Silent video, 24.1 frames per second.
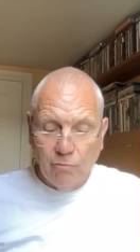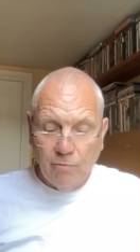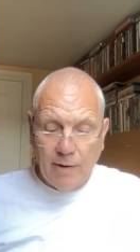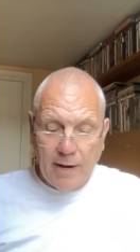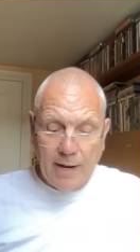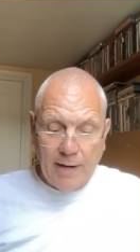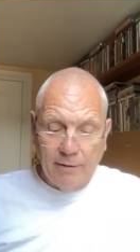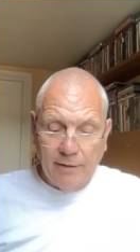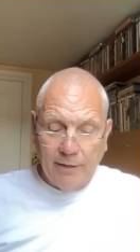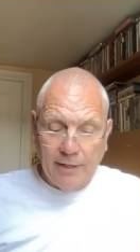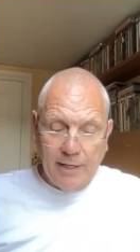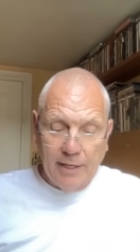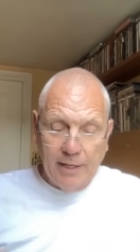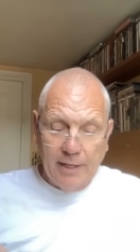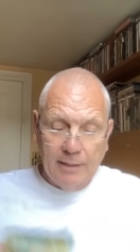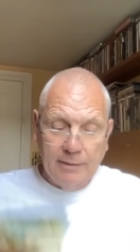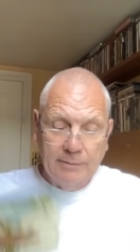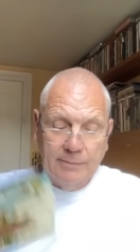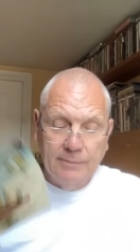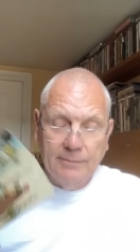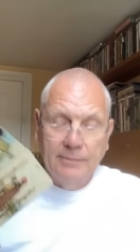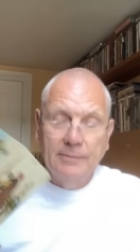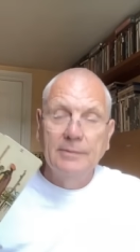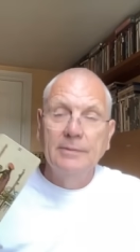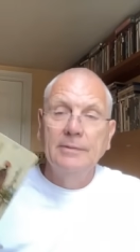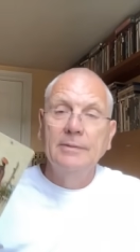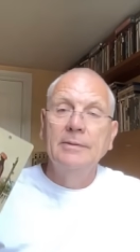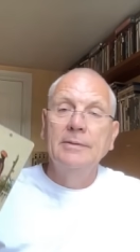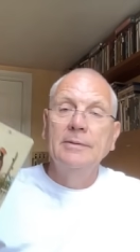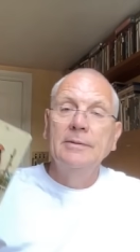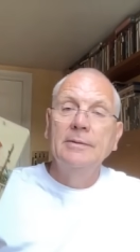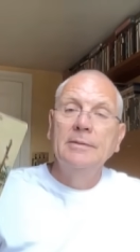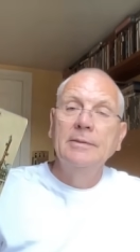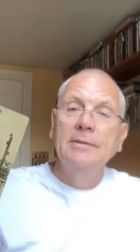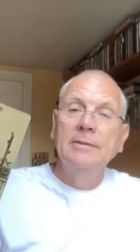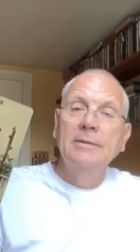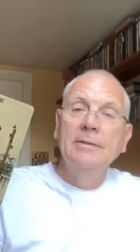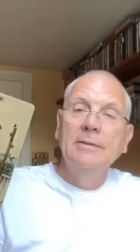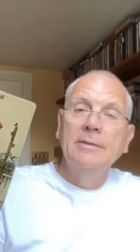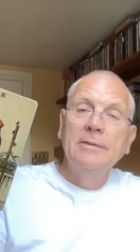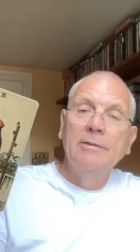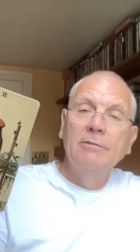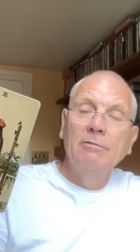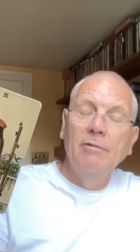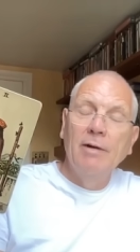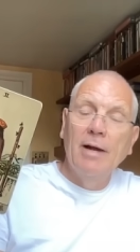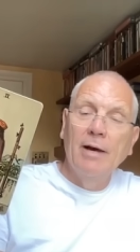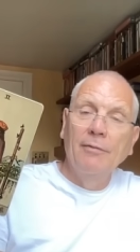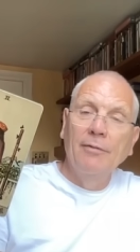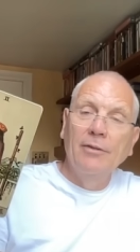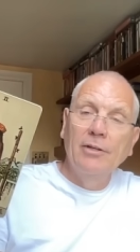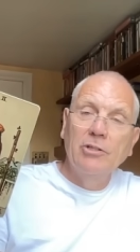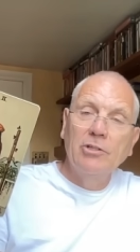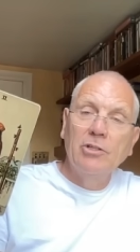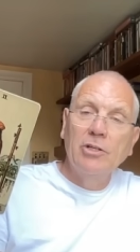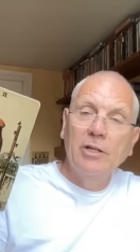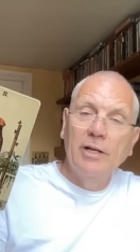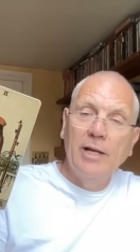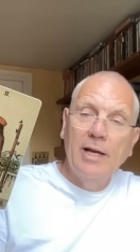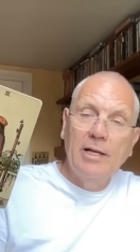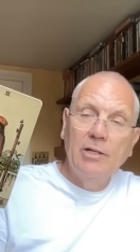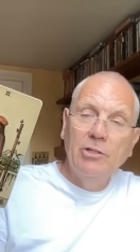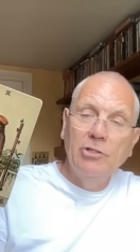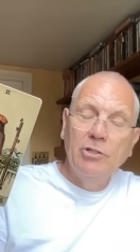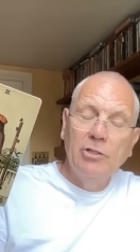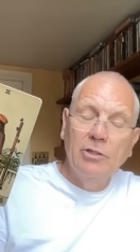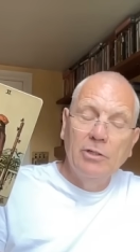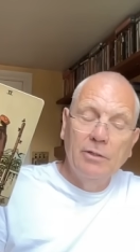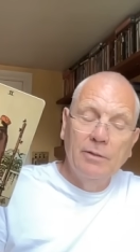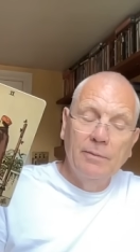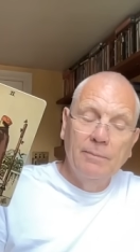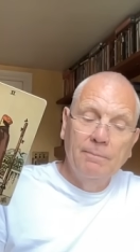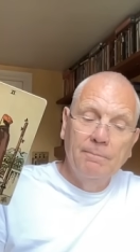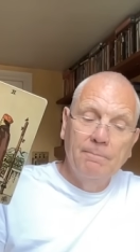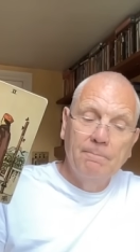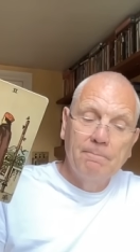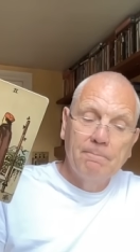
round here, round this connection,